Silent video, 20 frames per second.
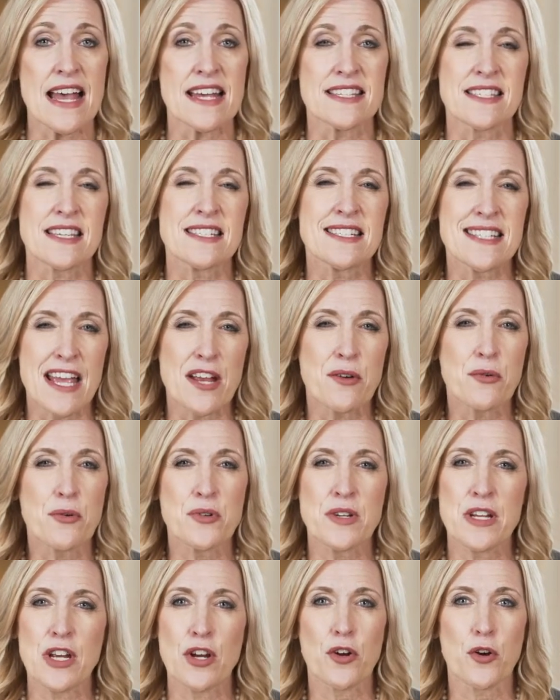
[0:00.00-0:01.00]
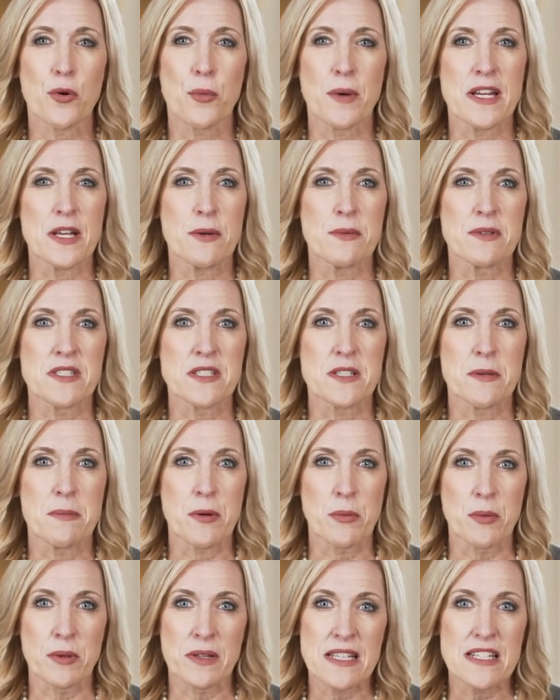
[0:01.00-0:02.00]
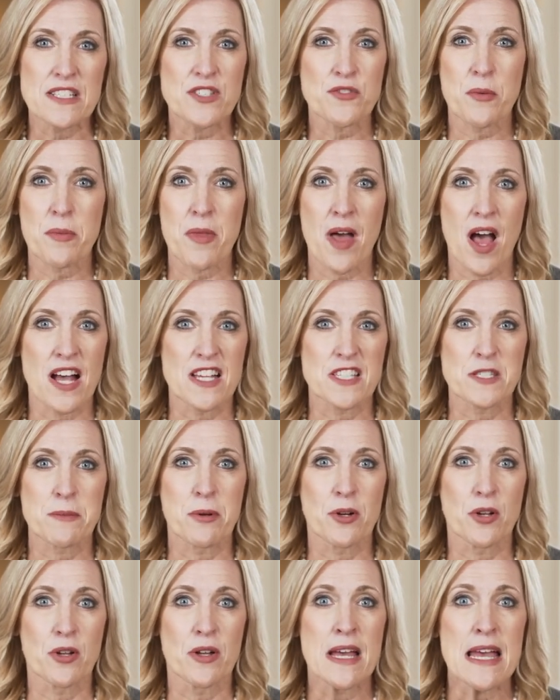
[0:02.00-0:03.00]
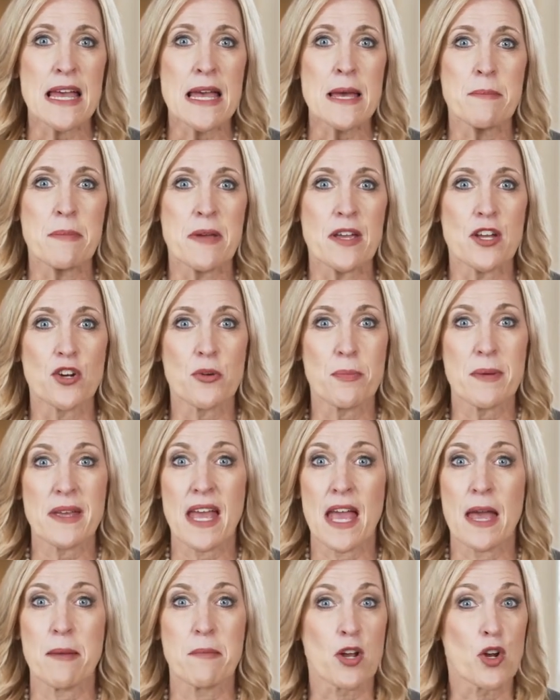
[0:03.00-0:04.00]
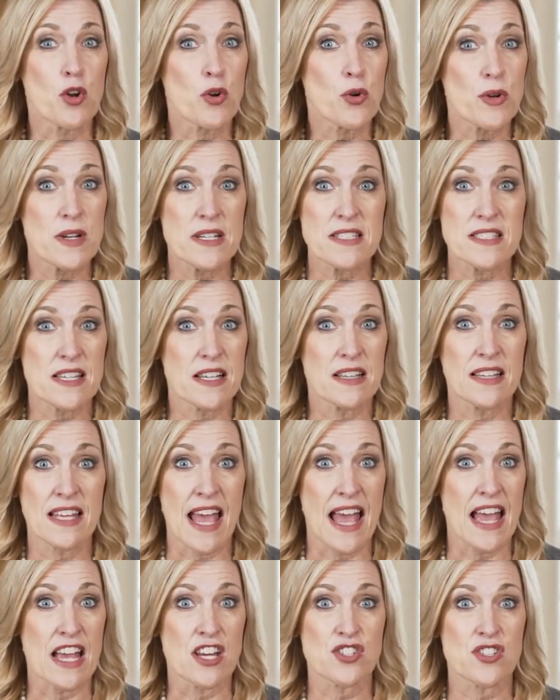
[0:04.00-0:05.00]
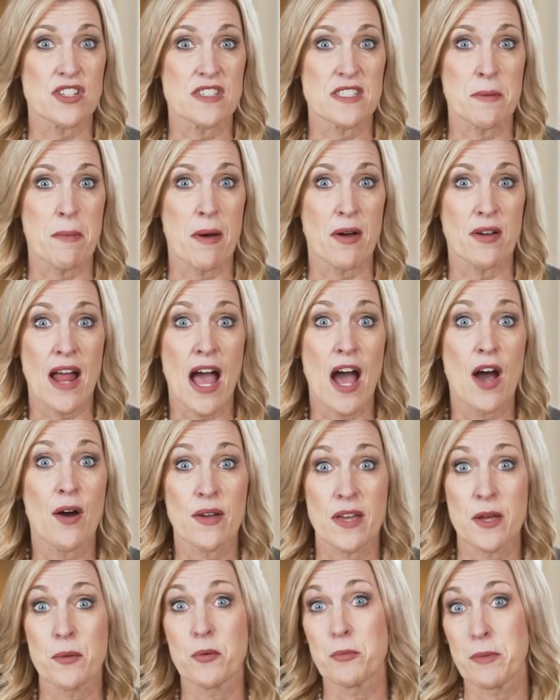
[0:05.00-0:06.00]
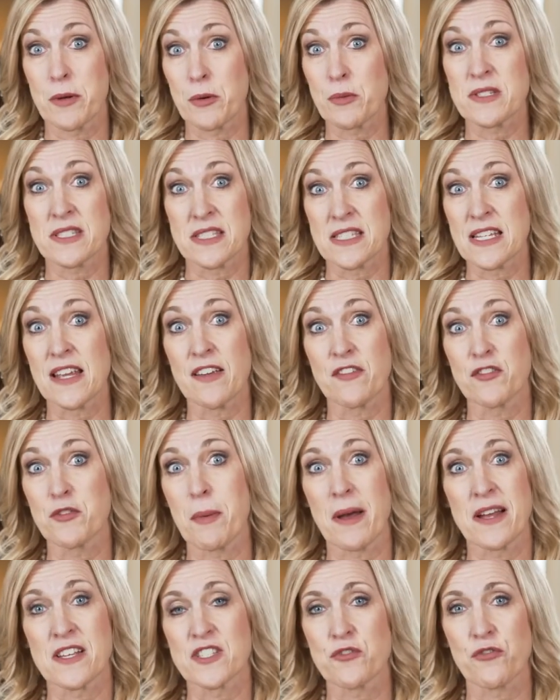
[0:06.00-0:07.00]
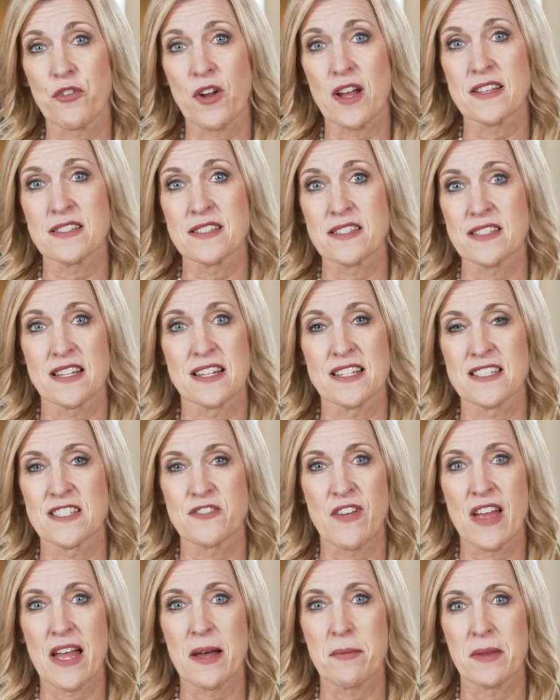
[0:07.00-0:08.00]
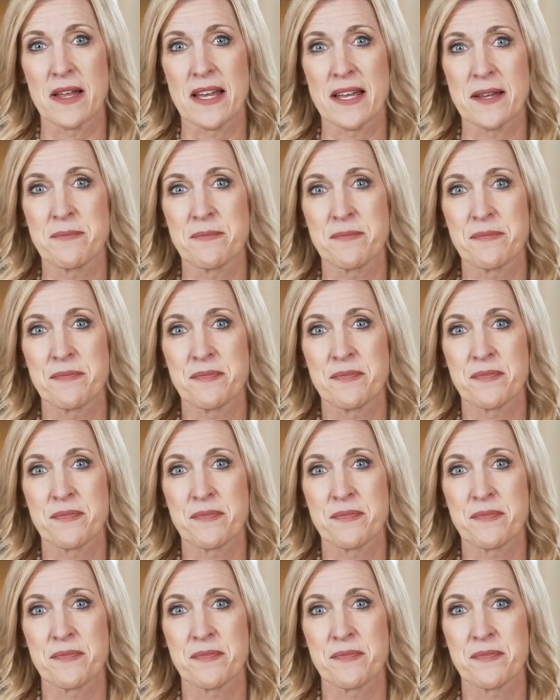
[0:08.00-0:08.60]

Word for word: As the day grew nearer when he was to be released from the hospital, Peter became increasingly anxious about how he would be received by his friends and his family.